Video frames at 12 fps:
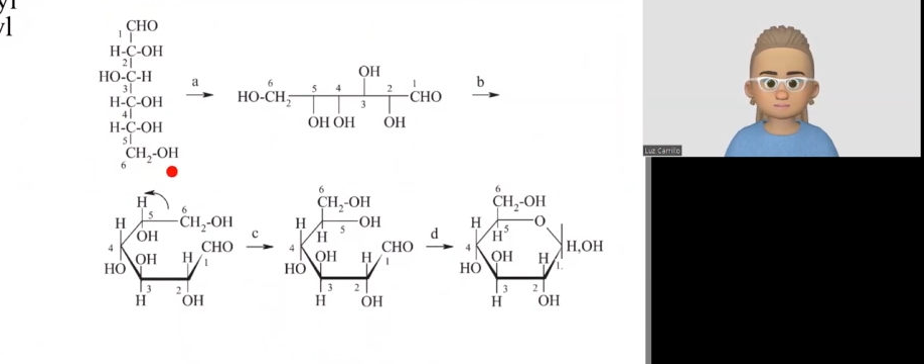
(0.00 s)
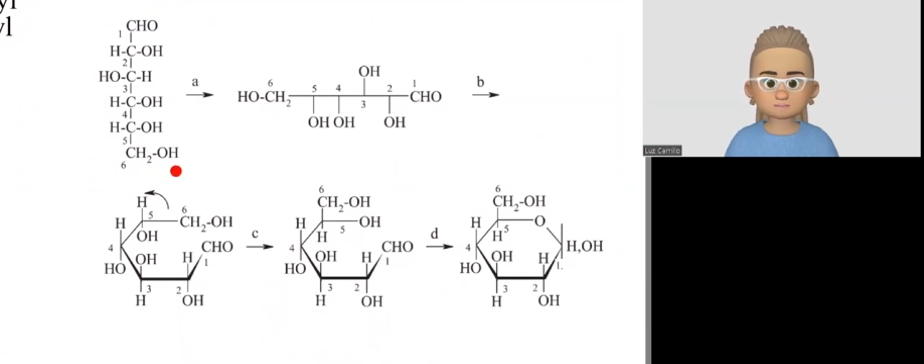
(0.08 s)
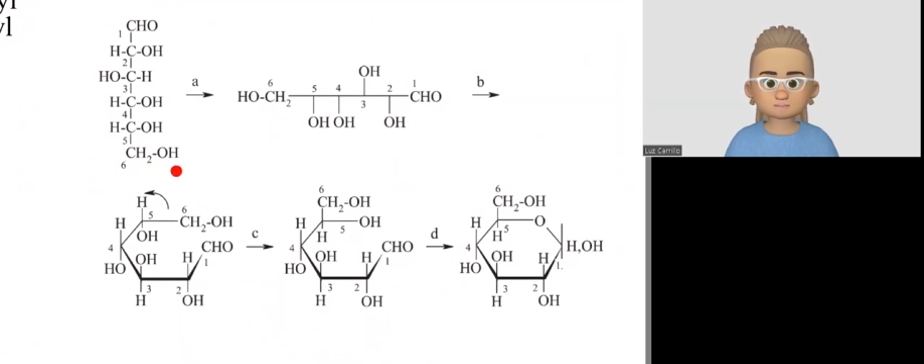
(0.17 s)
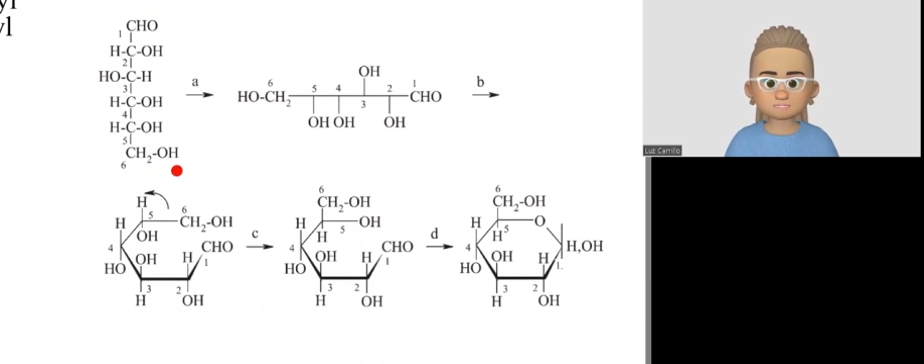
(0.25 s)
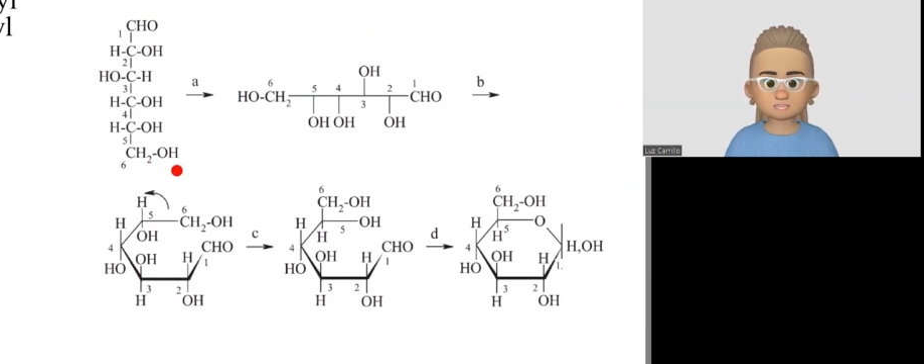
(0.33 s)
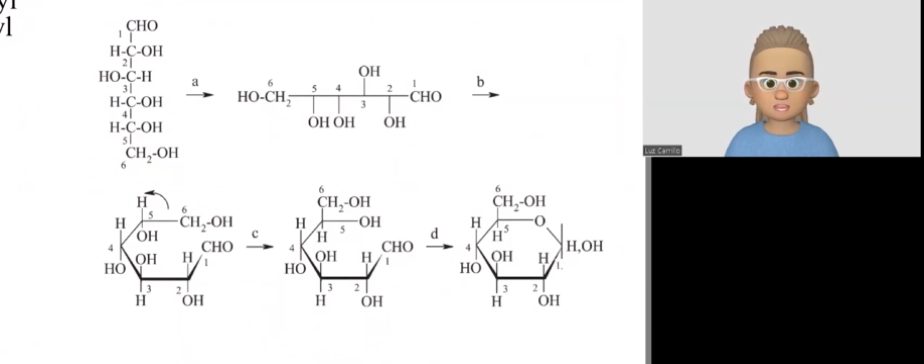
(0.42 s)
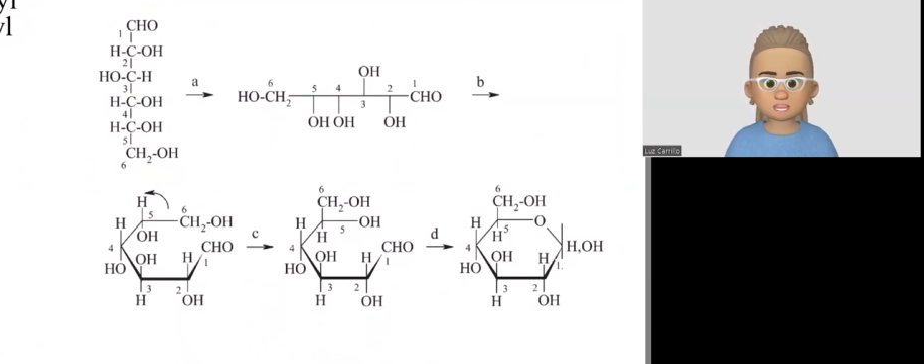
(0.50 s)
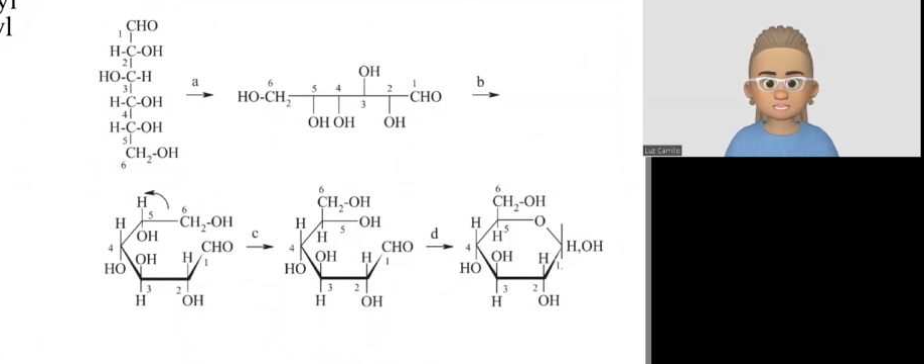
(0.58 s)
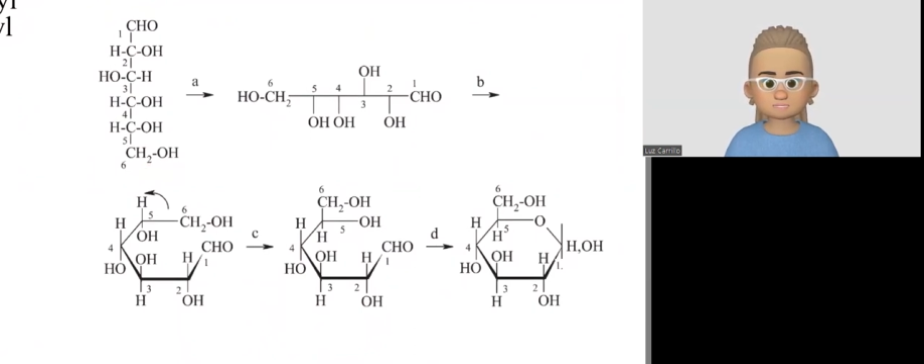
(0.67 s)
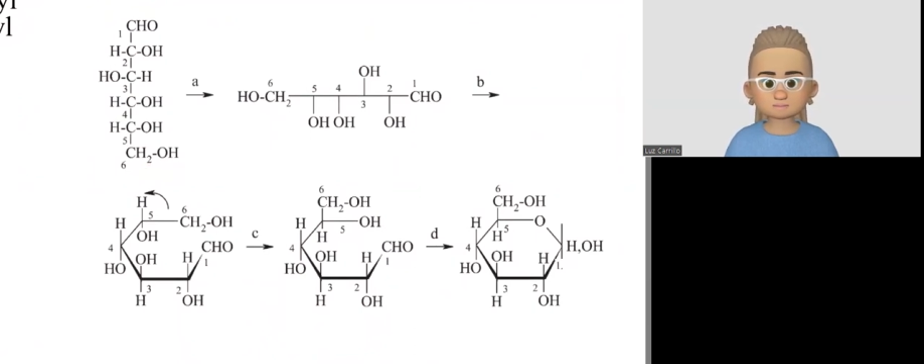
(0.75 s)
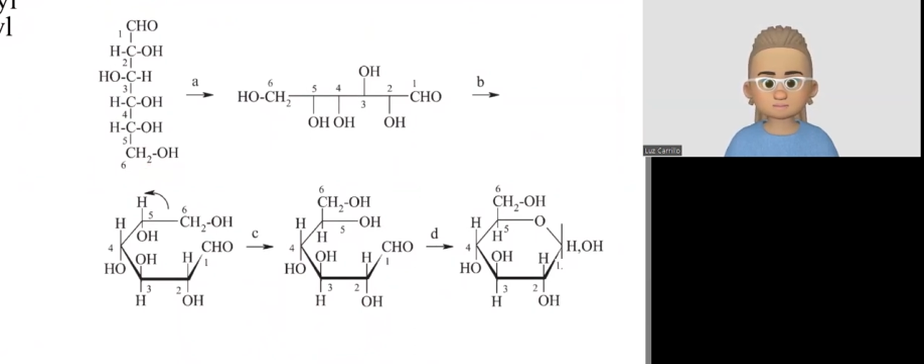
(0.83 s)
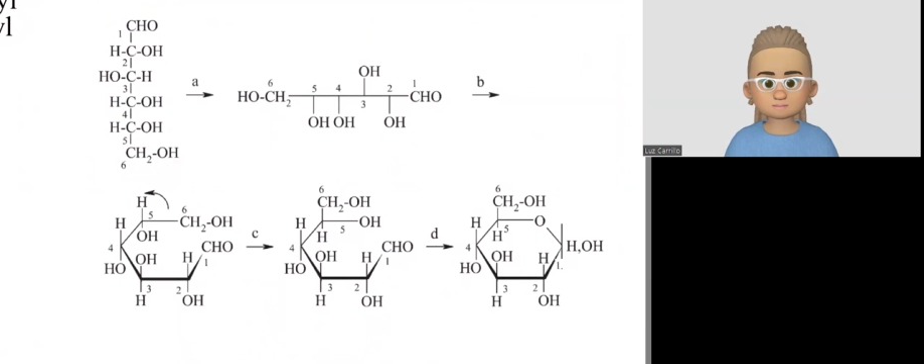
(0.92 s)

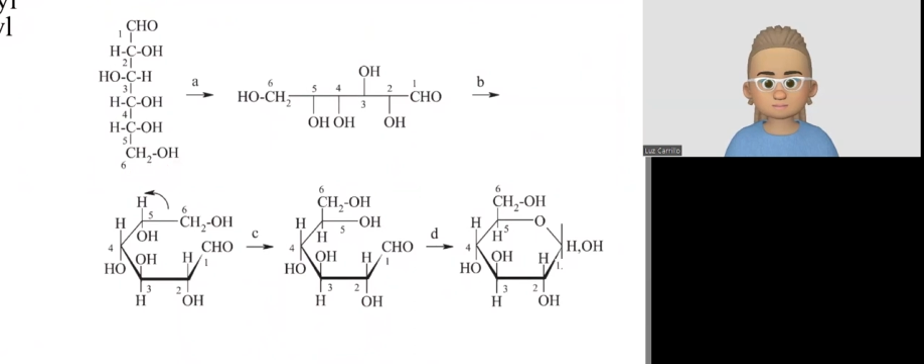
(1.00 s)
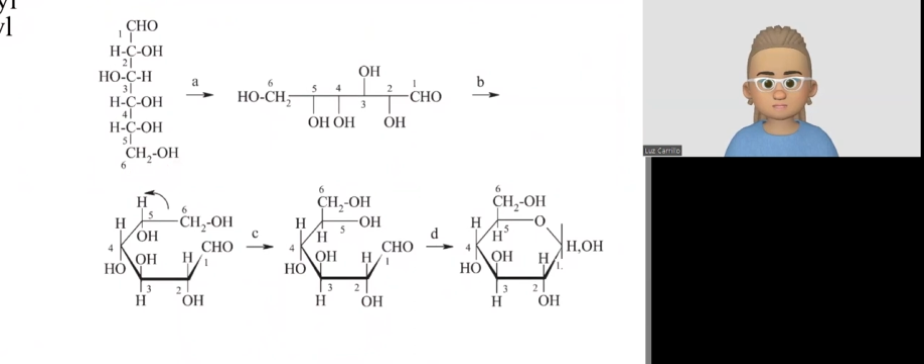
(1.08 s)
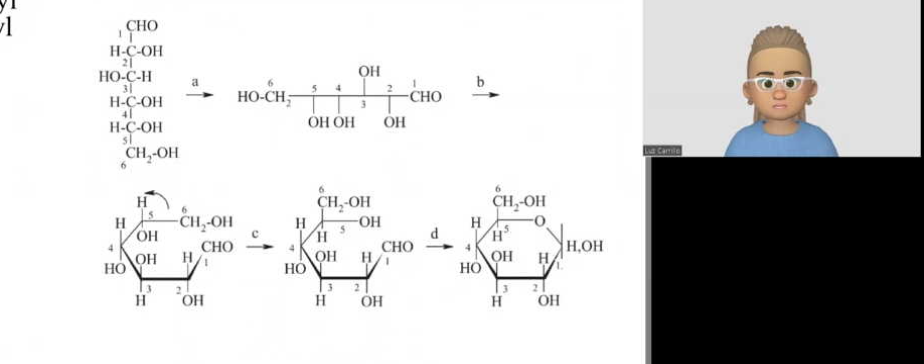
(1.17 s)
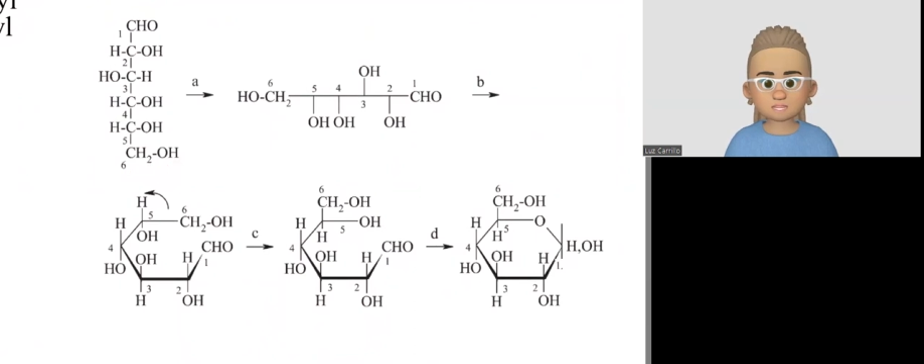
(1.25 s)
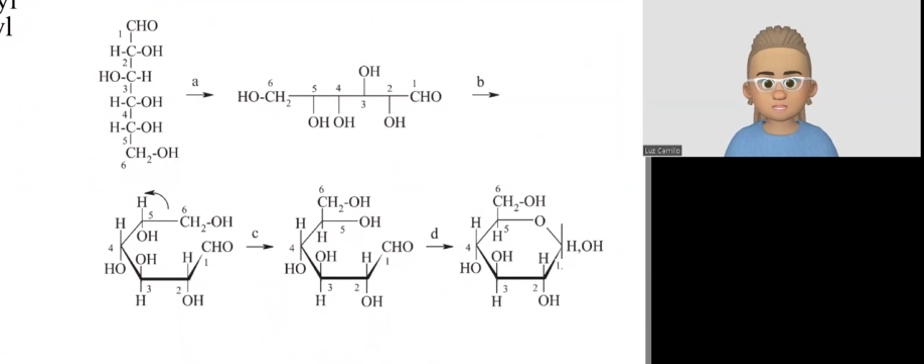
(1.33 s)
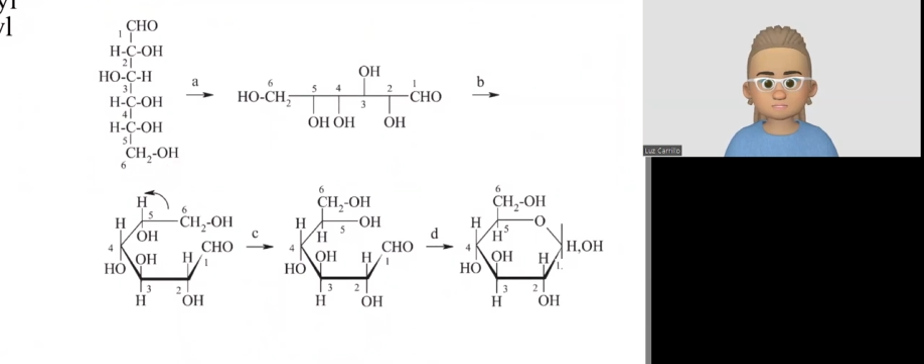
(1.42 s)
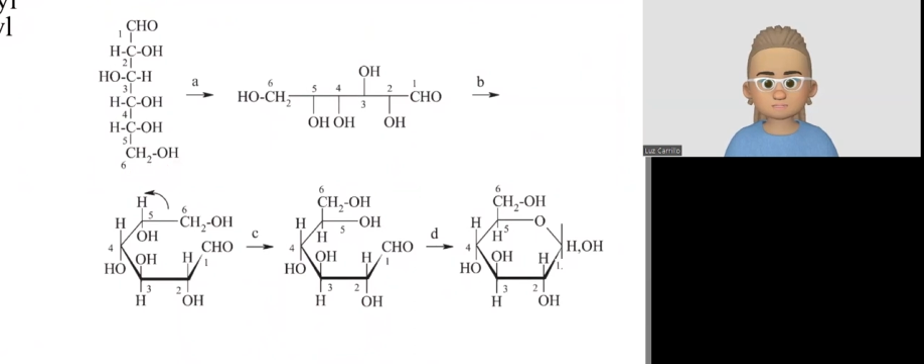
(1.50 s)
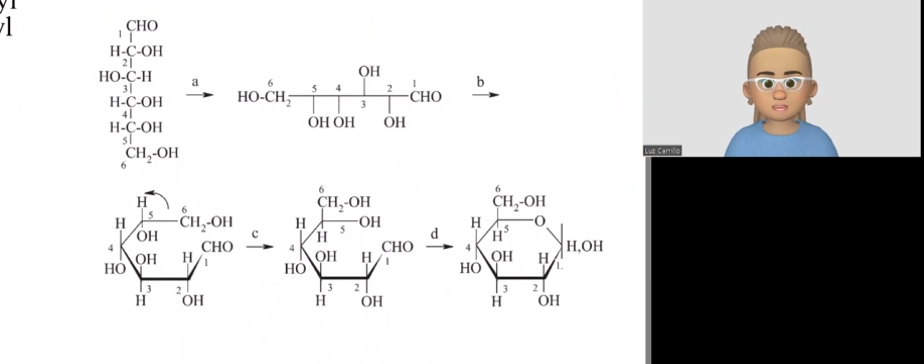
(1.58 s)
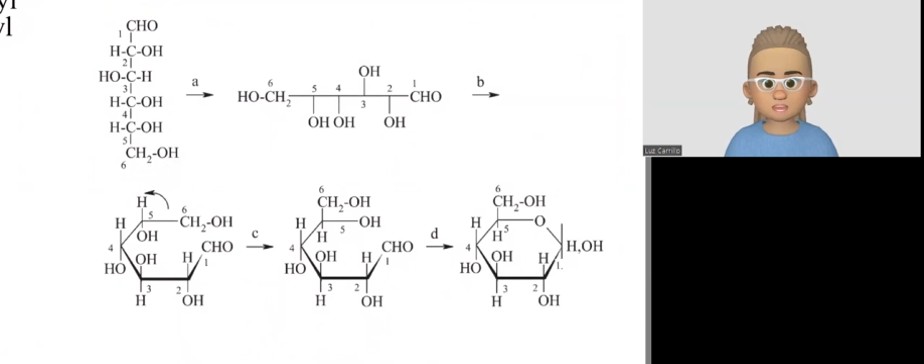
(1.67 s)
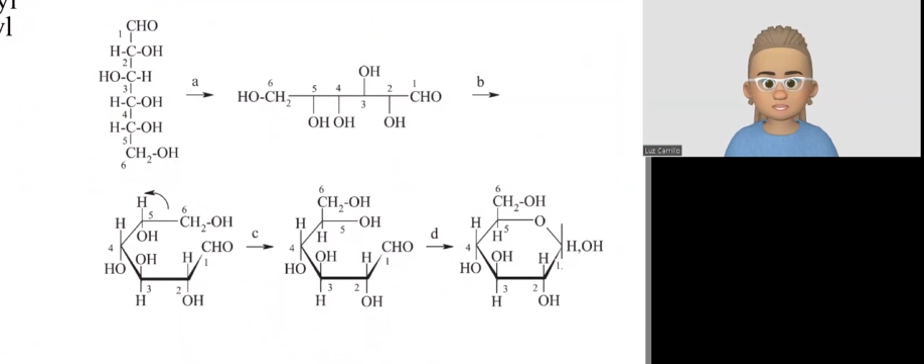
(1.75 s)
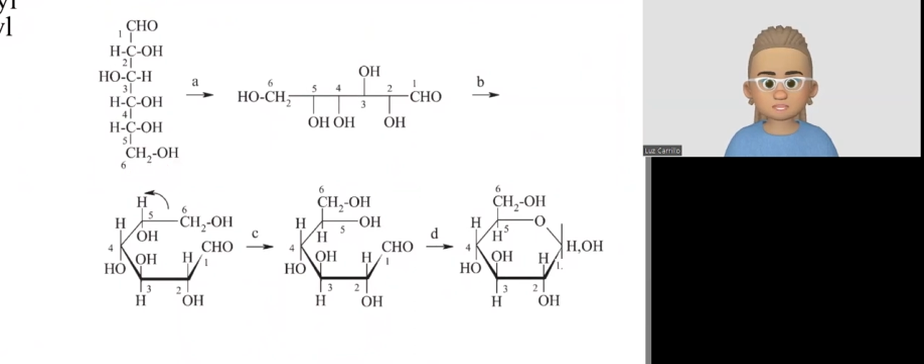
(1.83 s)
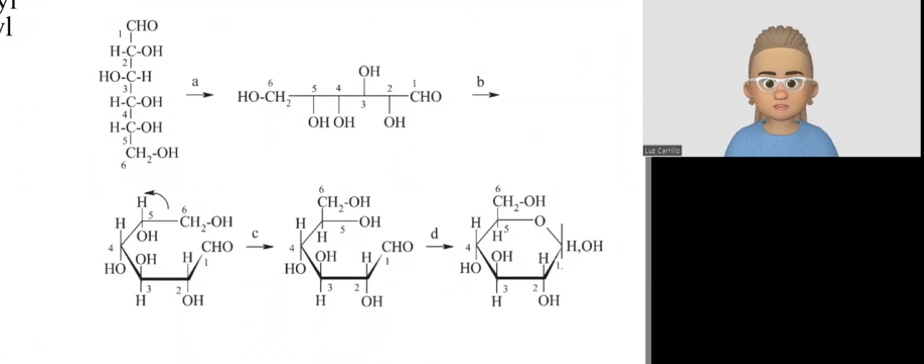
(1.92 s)
Then we
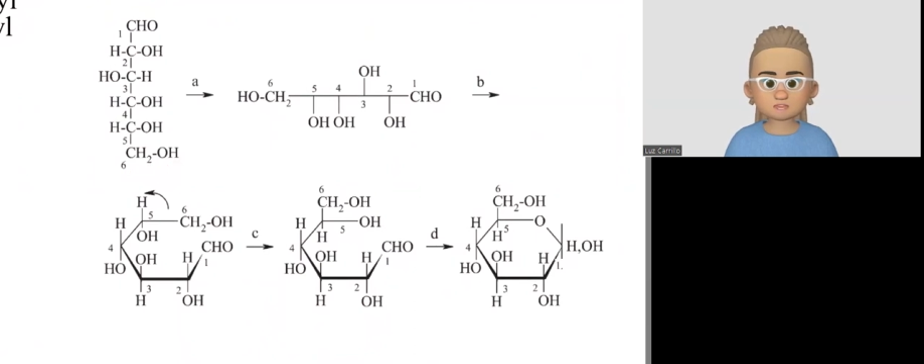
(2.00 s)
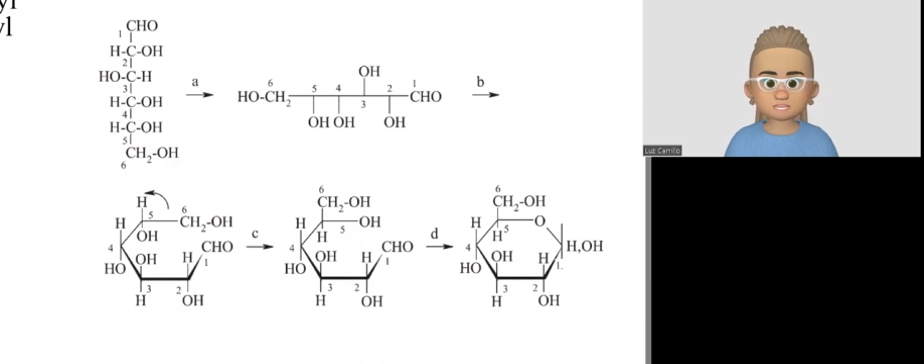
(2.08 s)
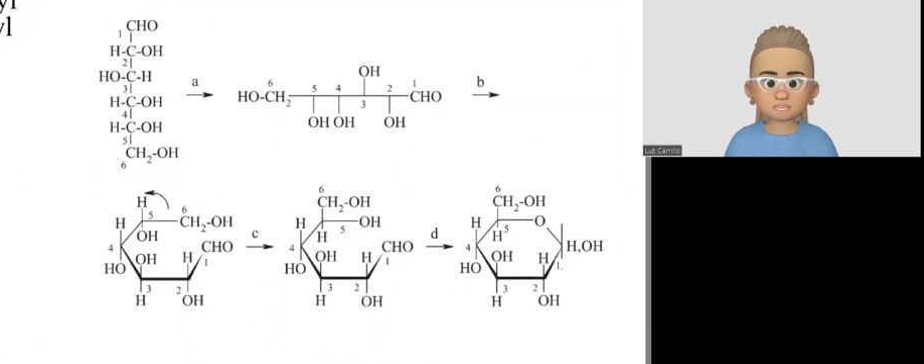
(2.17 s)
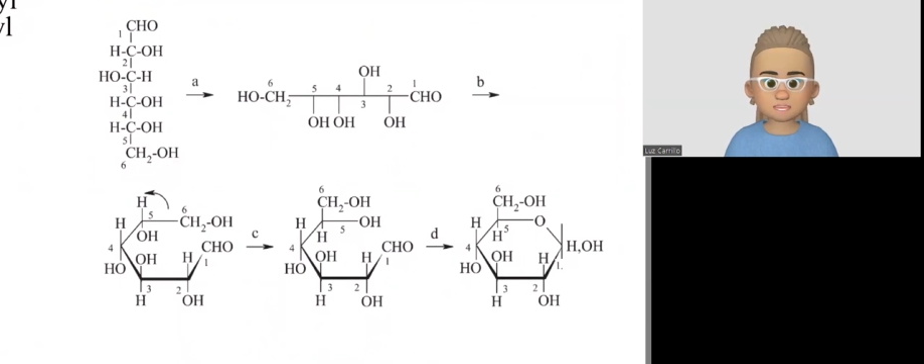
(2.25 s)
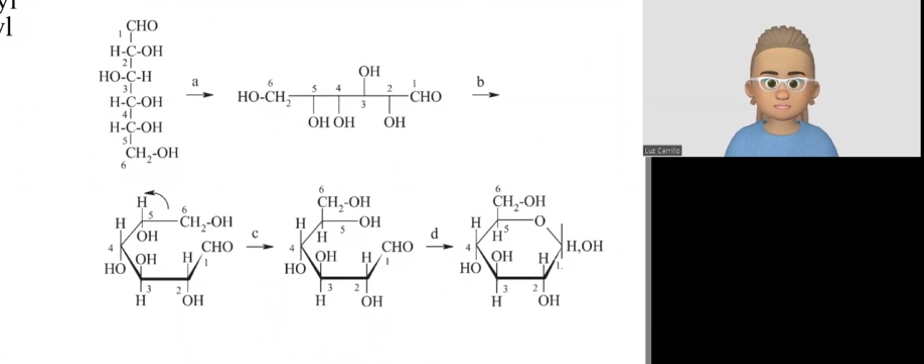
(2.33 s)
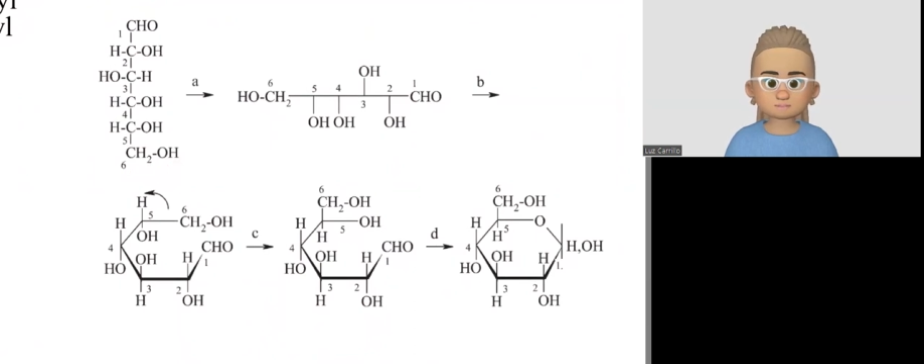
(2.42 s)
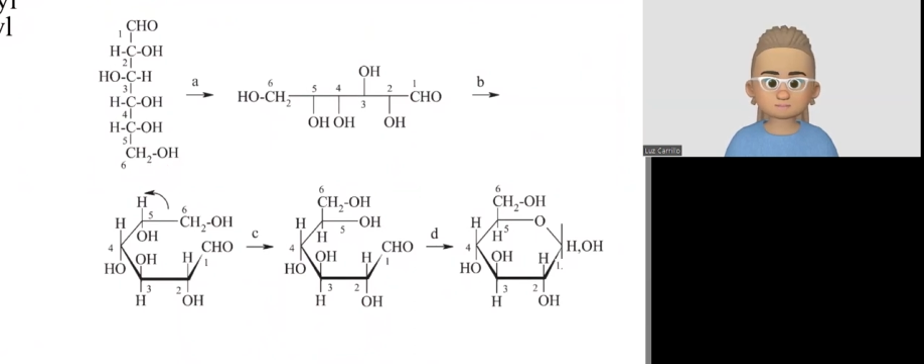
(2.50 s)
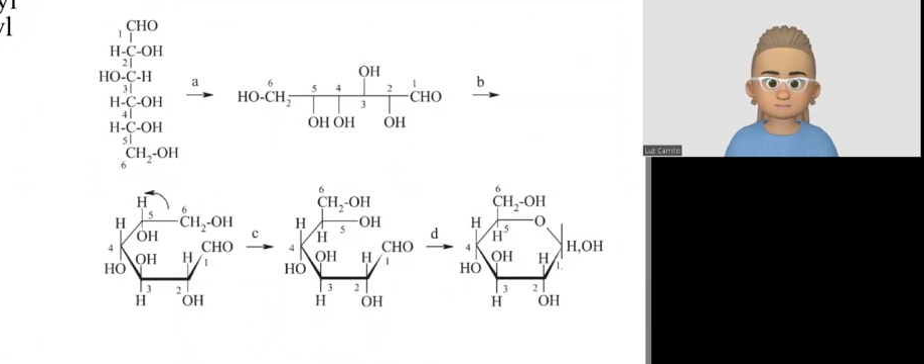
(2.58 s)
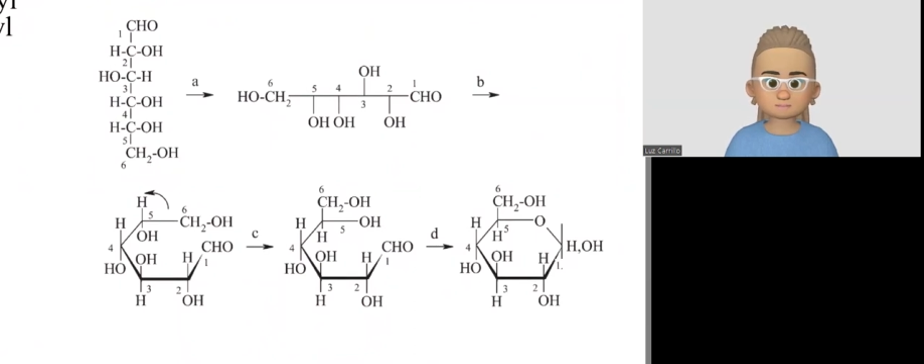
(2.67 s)
are going